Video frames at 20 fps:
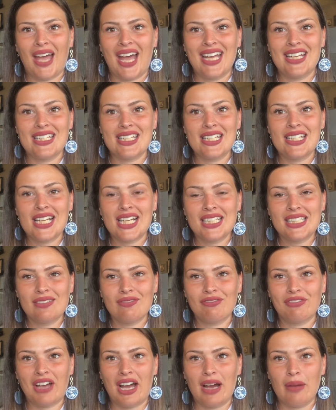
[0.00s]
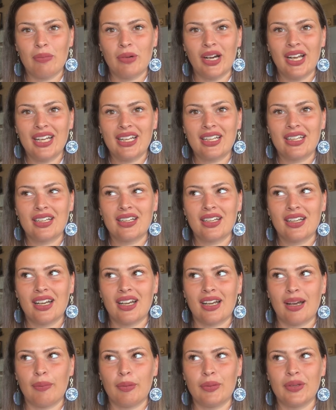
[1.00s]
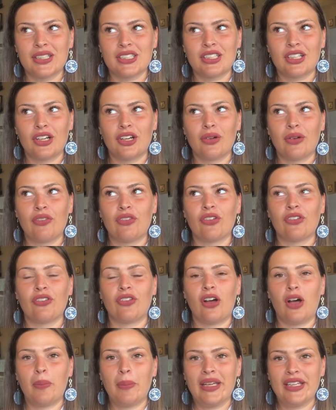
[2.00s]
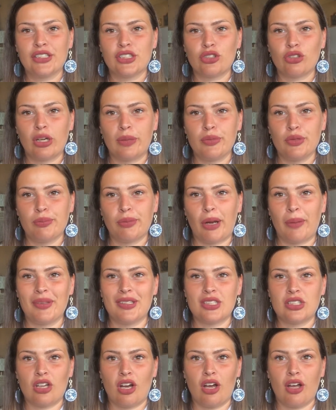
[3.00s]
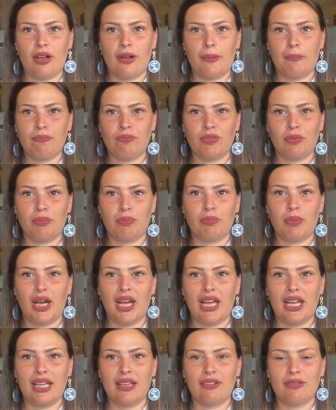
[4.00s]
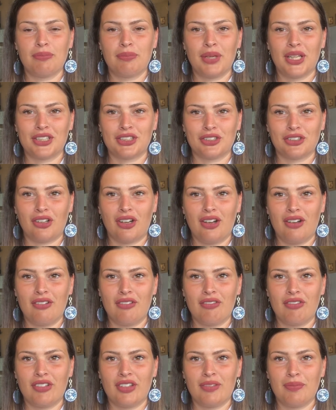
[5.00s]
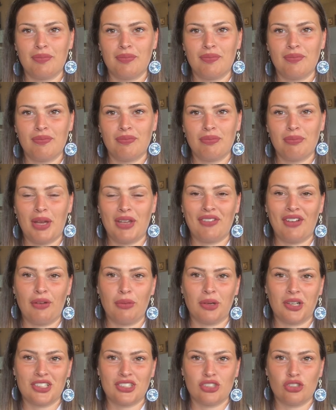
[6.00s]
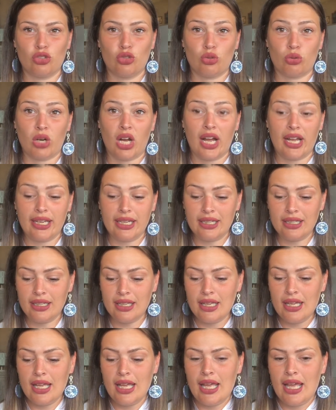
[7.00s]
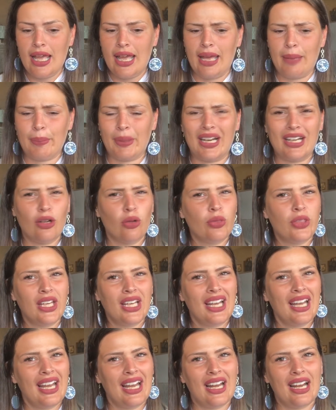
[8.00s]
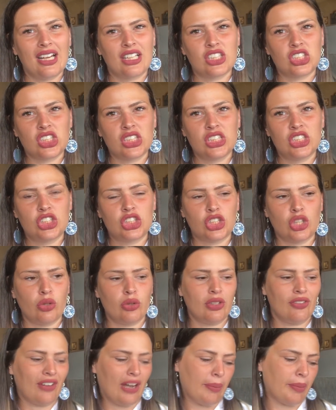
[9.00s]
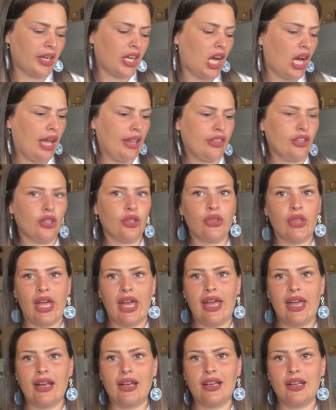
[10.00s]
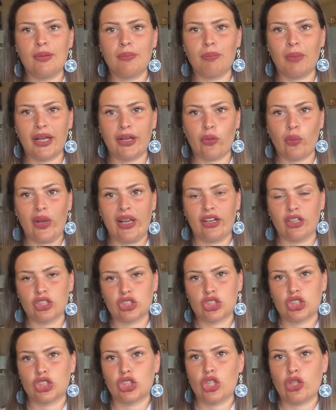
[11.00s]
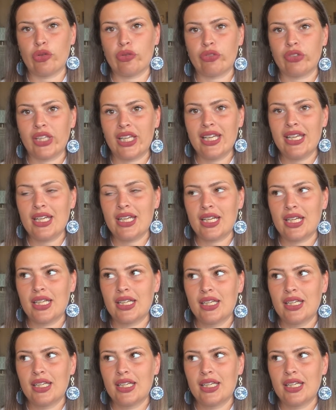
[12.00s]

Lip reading: did dye some fabric a couple weeks ago. If you're on my Instagram, you probably saw my picture of my fabrics drying. But I don't think I actually showed the fabric other than my Quaker Snowflake